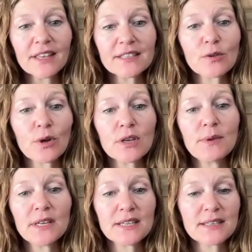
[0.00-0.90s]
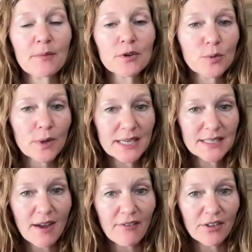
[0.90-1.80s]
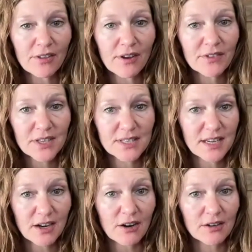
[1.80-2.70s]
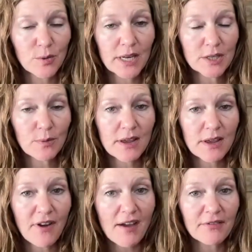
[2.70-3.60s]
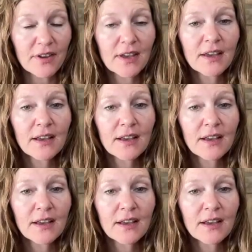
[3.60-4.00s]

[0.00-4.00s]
that's going to be December 27th of this year, 2025.